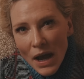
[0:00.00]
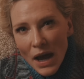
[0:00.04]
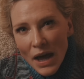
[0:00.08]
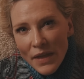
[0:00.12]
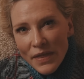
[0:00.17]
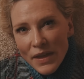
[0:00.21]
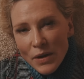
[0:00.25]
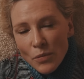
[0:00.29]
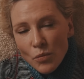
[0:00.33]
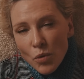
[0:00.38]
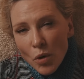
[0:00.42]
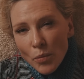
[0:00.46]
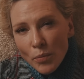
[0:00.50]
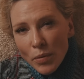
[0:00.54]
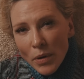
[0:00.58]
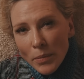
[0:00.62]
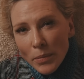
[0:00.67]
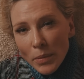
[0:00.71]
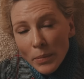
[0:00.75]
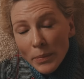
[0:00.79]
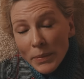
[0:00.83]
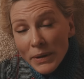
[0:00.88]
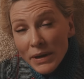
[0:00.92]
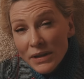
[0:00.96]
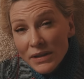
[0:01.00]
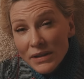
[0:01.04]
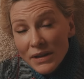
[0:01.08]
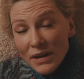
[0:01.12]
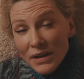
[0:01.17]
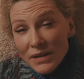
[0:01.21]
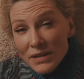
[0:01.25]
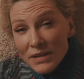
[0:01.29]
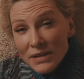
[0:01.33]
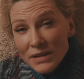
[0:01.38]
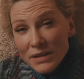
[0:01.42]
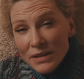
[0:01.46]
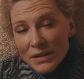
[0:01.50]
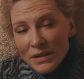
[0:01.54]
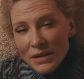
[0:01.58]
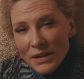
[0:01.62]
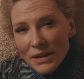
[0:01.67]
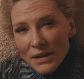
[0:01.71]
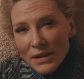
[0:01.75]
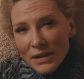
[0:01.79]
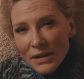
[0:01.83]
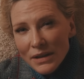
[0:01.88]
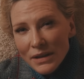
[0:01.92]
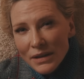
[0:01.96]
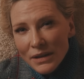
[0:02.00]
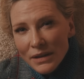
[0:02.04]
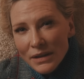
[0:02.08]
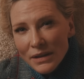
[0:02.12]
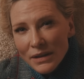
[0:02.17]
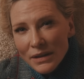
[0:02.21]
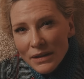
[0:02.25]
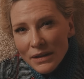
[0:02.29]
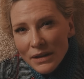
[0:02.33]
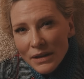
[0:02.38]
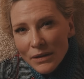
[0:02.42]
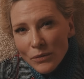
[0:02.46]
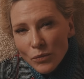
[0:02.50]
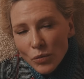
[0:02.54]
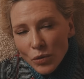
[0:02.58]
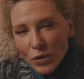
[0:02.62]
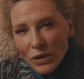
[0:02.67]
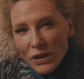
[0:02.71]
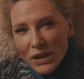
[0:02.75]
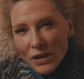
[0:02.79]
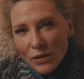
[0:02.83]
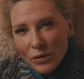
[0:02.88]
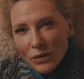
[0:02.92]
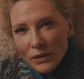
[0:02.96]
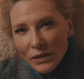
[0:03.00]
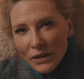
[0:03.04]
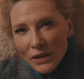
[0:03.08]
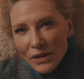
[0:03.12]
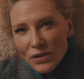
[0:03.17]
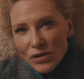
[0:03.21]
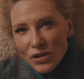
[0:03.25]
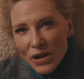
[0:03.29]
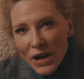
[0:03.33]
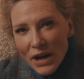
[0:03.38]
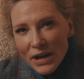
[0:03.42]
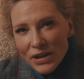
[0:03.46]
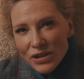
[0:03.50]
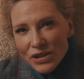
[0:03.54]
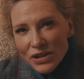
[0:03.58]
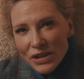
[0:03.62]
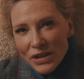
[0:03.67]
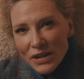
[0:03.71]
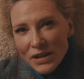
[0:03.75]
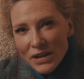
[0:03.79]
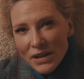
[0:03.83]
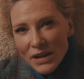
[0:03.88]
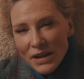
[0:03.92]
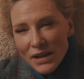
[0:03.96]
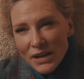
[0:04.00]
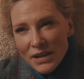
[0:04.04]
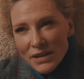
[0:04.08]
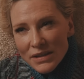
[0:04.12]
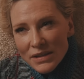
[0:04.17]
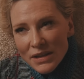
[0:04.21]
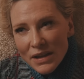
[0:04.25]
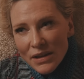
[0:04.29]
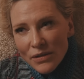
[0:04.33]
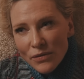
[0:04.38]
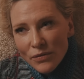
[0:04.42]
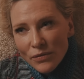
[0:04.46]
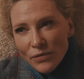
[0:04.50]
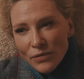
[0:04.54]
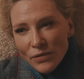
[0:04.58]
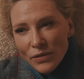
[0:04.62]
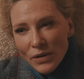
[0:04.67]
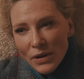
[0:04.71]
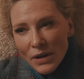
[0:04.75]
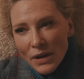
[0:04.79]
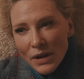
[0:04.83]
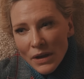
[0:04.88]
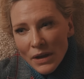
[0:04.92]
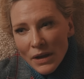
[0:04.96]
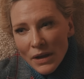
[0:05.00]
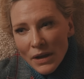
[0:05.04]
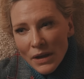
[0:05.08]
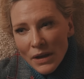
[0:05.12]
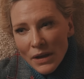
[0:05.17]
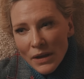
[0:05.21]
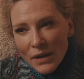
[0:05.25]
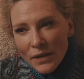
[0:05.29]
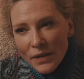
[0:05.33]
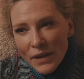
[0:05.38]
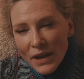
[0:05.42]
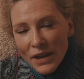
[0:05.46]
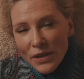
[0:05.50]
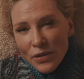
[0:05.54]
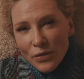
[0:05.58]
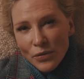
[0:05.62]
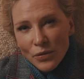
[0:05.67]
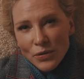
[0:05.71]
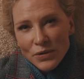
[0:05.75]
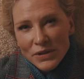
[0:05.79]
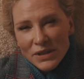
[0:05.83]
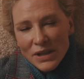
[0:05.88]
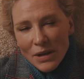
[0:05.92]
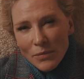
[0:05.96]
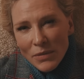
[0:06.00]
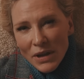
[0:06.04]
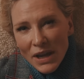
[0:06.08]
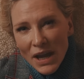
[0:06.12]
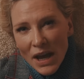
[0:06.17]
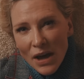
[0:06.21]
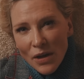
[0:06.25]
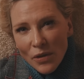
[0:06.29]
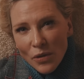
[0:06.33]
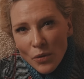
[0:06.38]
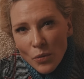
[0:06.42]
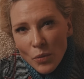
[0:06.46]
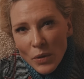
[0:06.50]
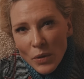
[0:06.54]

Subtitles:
I think what probably would kill attraction is if they threw something out the